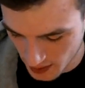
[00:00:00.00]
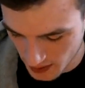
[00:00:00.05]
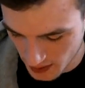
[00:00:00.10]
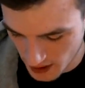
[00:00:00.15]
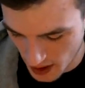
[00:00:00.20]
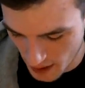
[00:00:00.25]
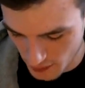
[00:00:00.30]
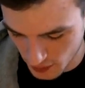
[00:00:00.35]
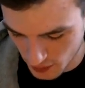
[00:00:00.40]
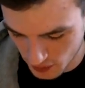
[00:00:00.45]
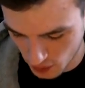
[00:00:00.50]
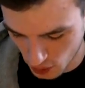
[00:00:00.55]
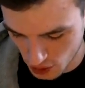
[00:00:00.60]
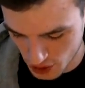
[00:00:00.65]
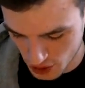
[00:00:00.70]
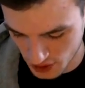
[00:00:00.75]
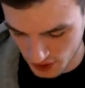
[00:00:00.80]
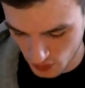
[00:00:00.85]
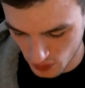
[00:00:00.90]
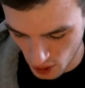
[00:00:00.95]
the heavy
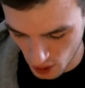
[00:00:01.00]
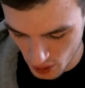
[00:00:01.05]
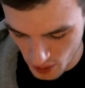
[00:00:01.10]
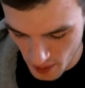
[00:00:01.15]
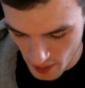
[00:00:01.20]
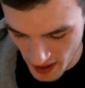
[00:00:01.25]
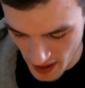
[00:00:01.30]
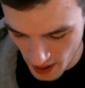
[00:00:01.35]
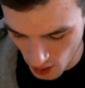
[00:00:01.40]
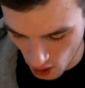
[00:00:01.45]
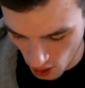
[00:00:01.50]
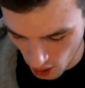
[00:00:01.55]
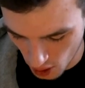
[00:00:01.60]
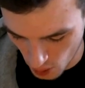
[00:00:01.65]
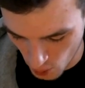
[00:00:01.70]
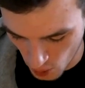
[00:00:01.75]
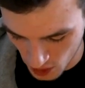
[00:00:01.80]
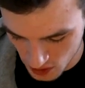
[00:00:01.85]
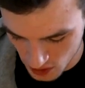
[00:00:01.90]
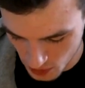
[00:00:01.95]
soldiers will remain all
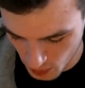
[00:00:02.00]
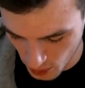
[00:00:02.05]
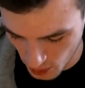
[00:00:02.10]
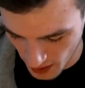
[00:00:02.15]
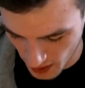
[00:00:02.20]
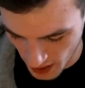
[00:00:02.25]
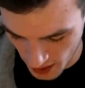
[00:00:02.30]
on one spot.